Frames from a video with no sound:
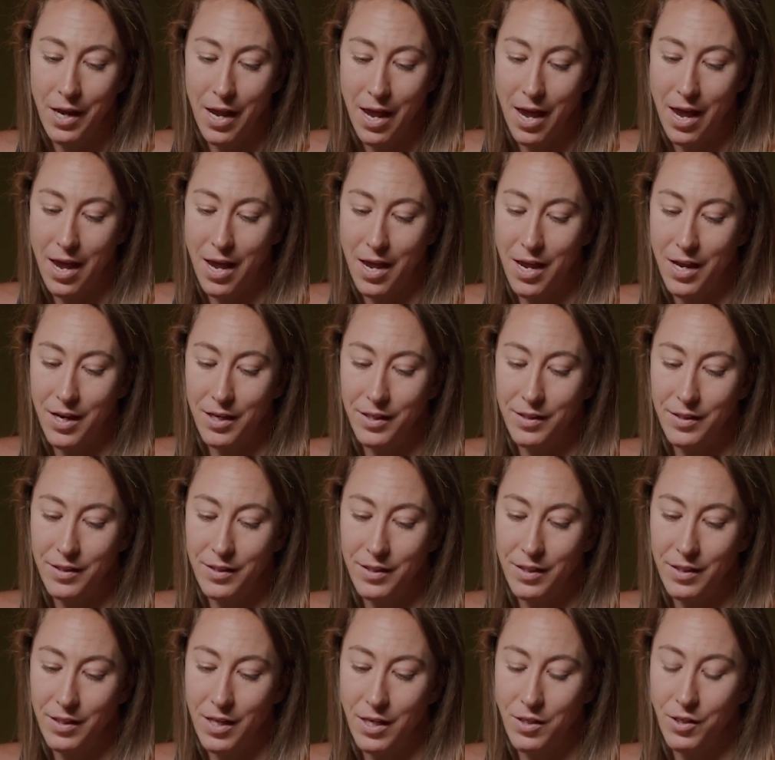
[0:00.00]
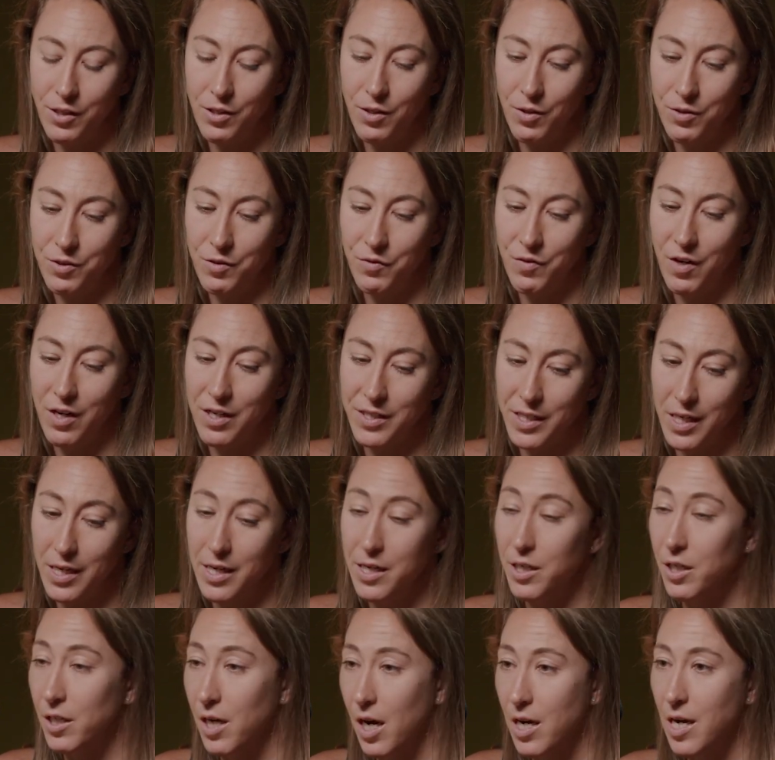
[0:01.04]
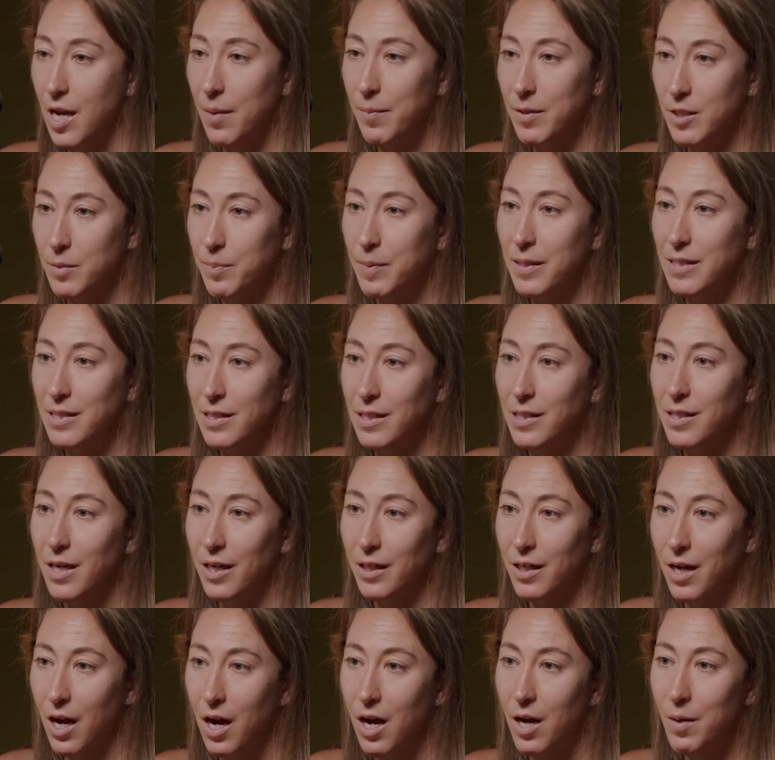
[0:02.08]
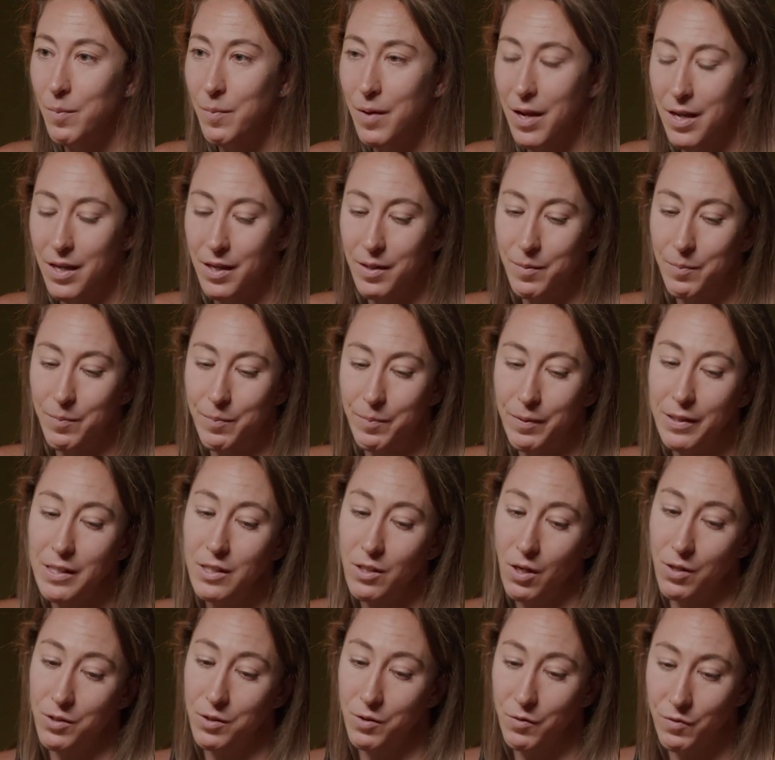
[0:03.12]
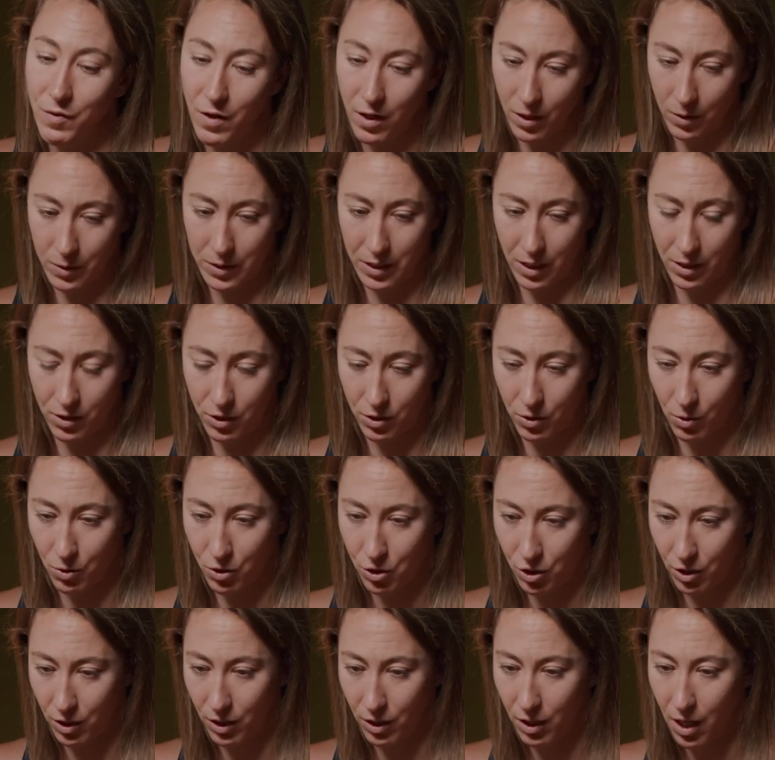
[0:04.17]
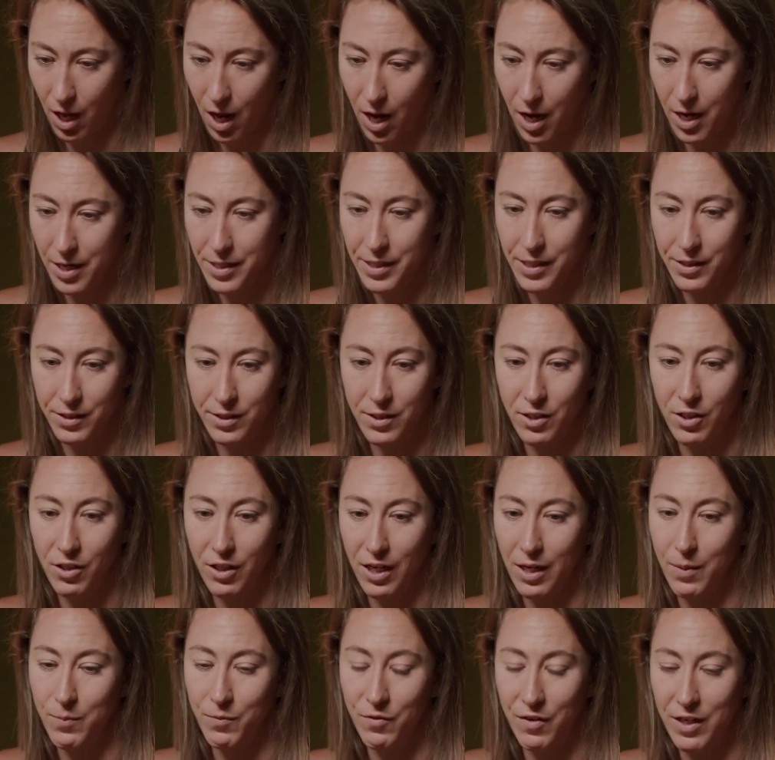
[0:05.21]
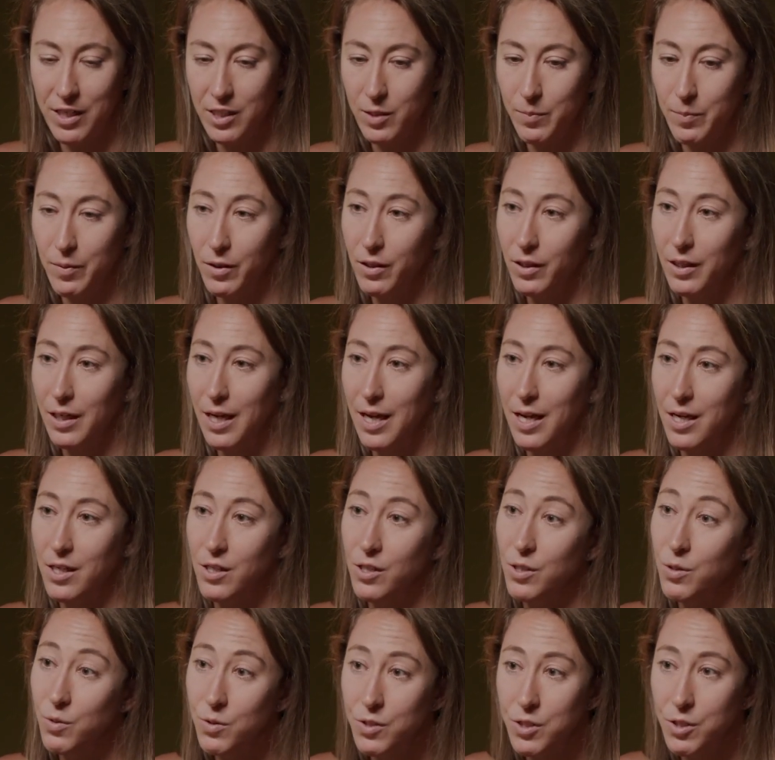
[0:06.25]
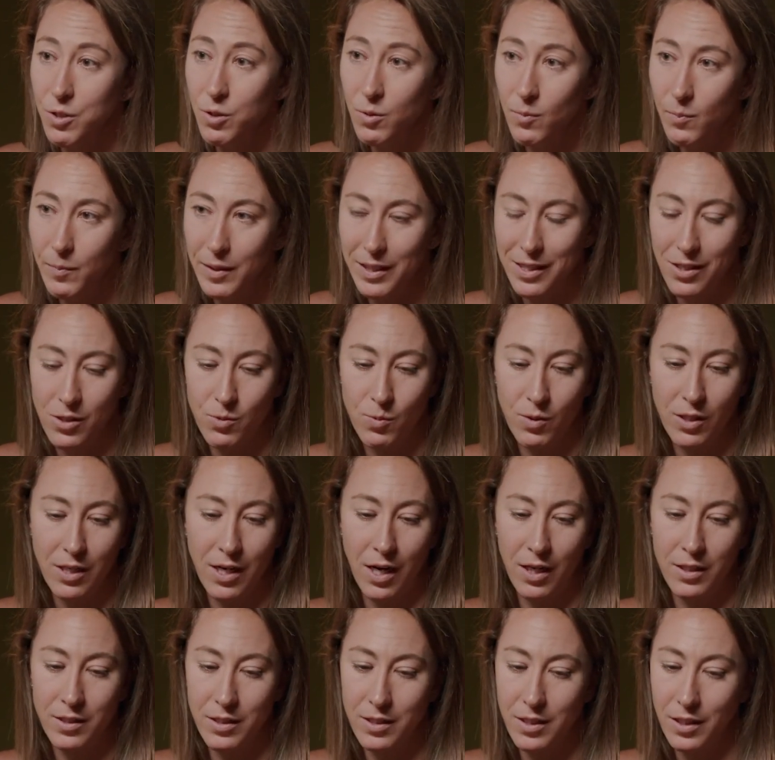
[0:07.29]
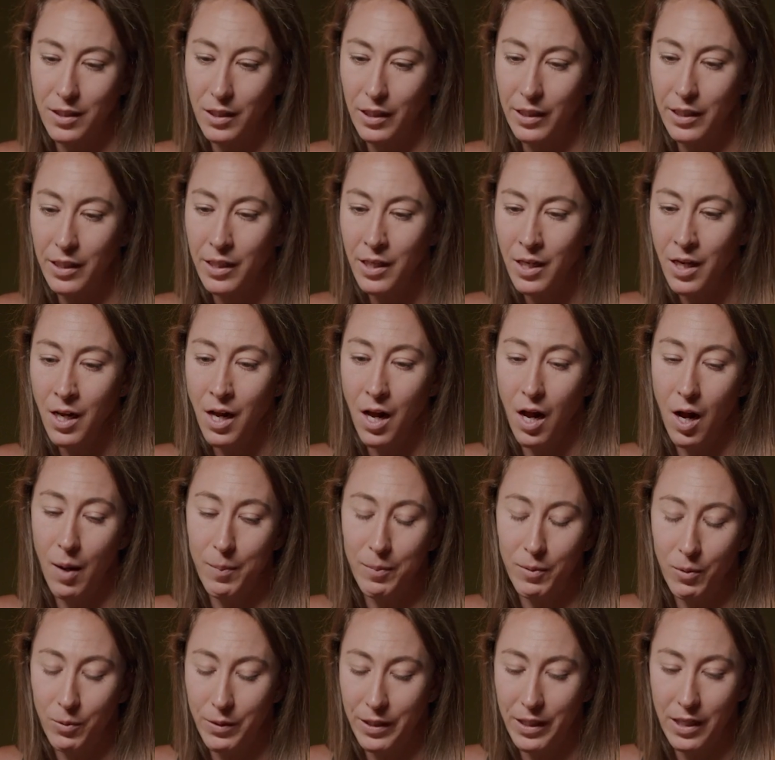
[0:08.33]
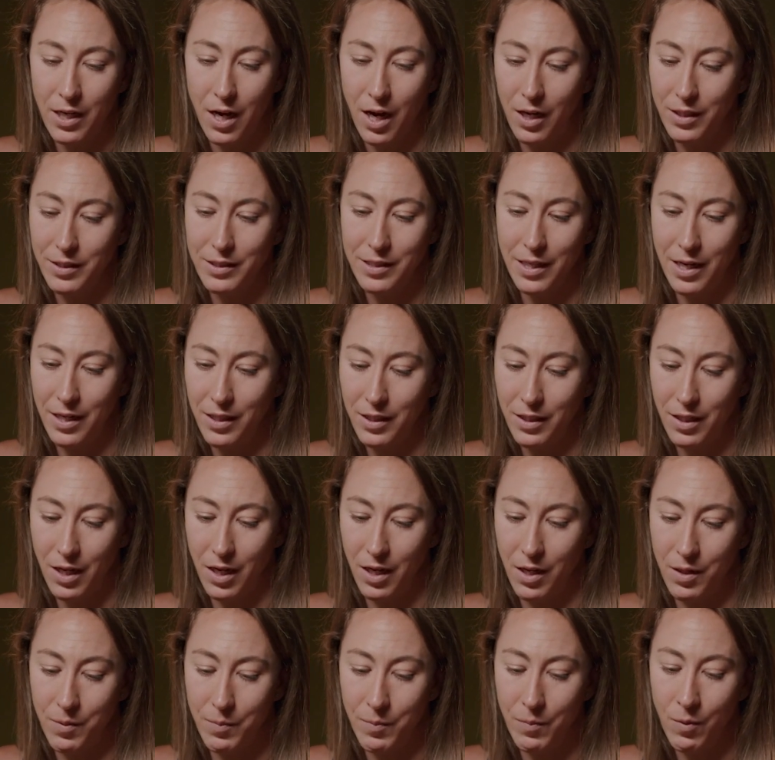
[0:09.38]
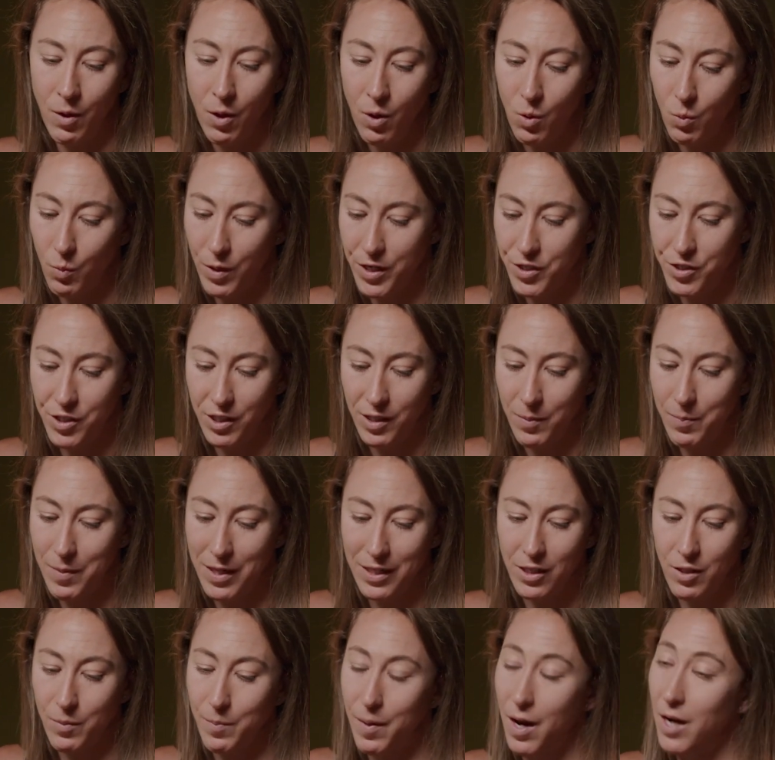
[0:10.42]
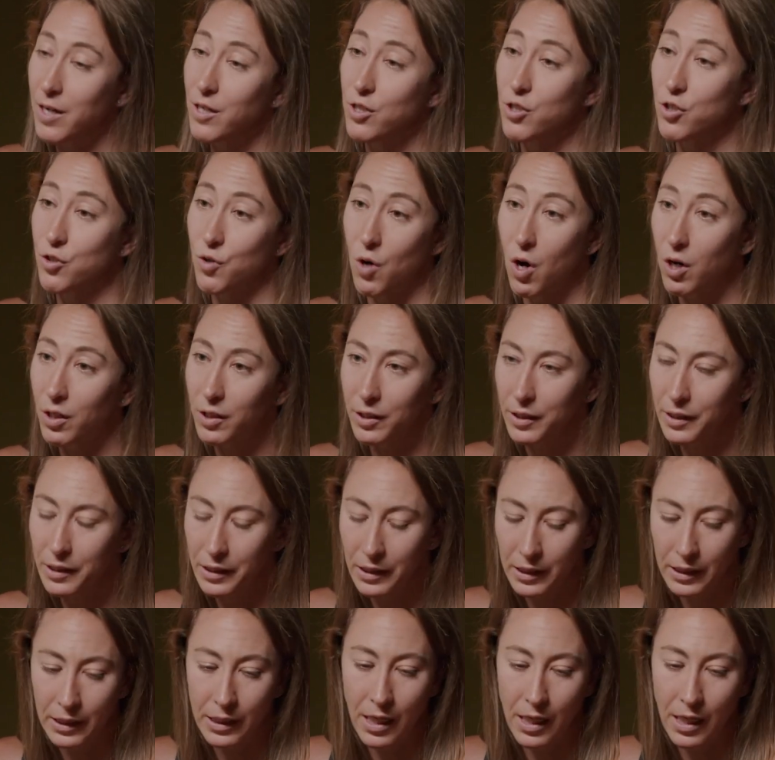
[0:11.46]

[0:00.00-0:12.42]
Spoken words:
And then you can also find us at innerdynamicspt.com. And please also follow us on social, on Instagram, Facebook, and YouTube, because we're constantly uploading content on ways you can make your body stronger